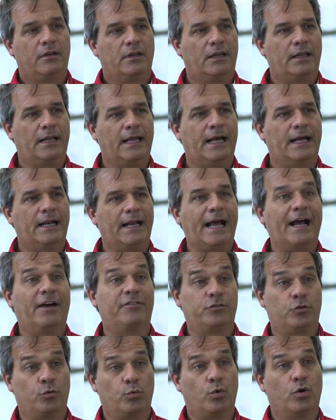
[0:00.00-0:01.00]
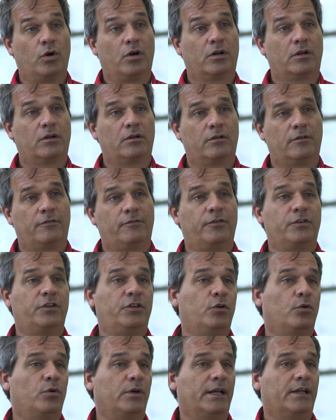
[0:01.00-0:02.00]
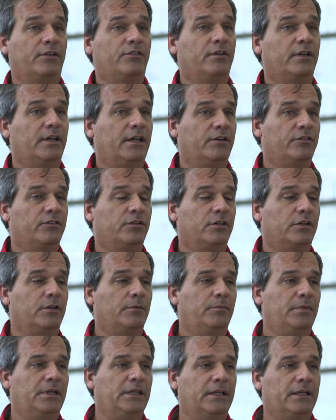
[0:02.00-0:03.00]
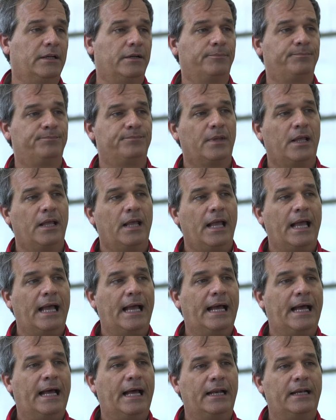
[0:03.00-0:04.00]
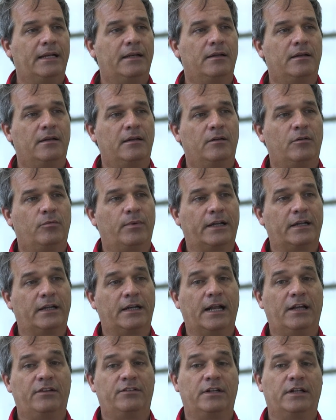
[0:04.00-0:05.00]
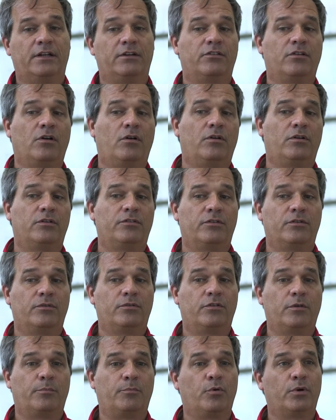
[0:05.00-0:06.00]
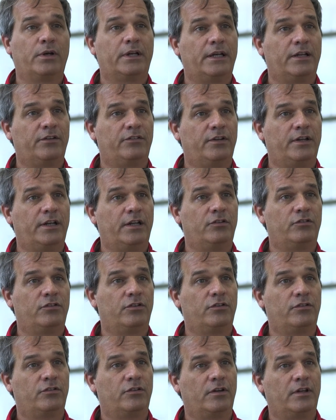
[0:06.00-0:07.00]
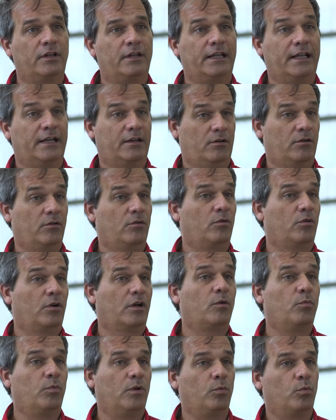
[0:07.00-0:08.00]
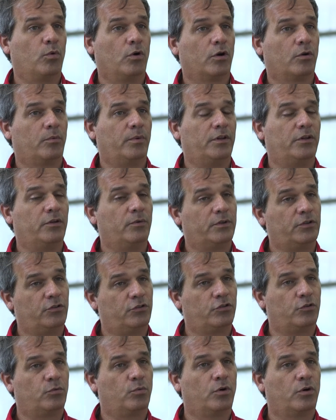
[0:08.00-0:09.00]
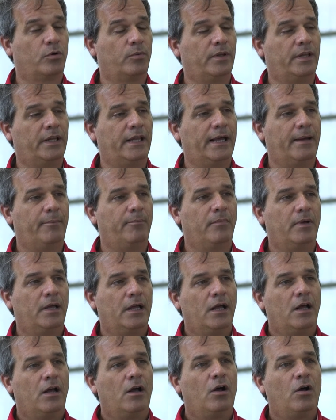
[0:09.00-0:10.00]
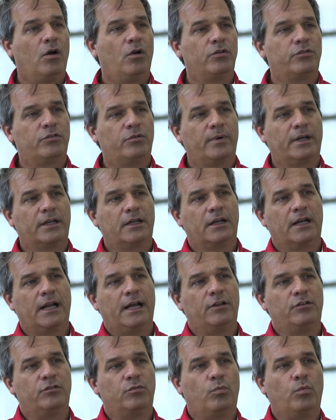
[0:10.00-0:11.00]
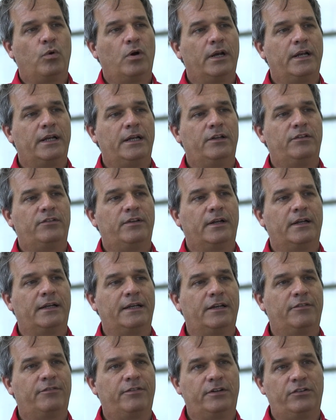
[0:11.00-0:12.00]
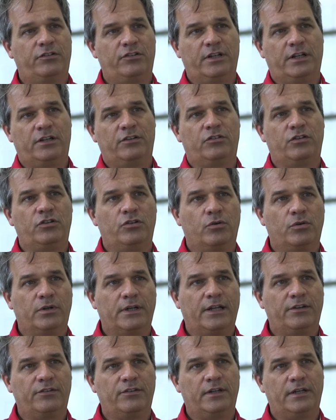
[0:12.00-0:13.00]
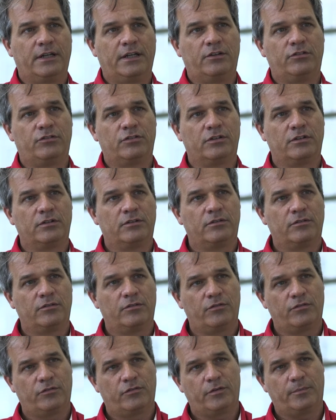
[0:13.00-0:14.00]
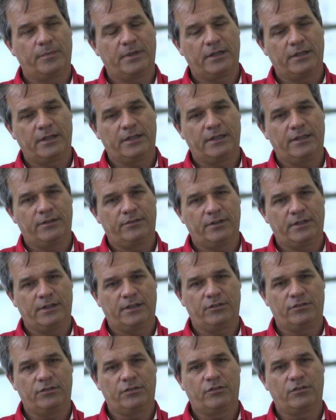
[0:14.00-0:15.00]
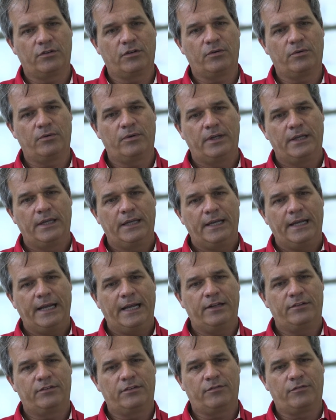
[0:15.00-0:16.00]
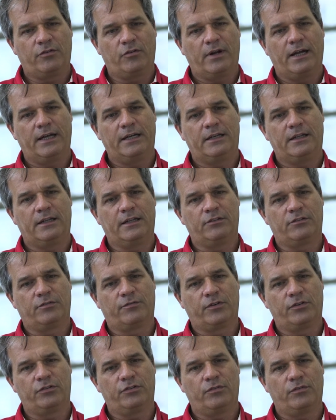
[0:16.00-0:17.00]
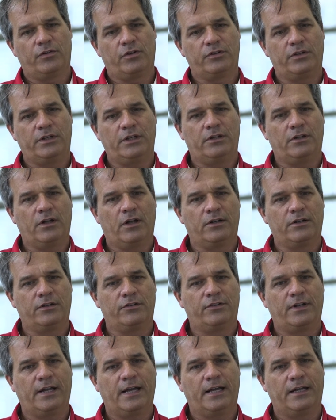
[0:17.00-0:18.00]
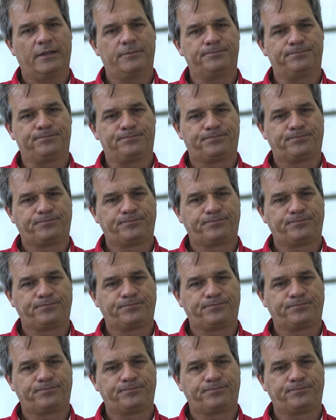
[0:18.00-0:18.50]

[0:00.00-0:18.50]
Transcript: that have to work for your destination to be there and uh, recognize that there's also supporting destinations that will work with you and you should work with them also recognize what it is that differentiates your destination from another destination so it's a variety of things first of all you need to understand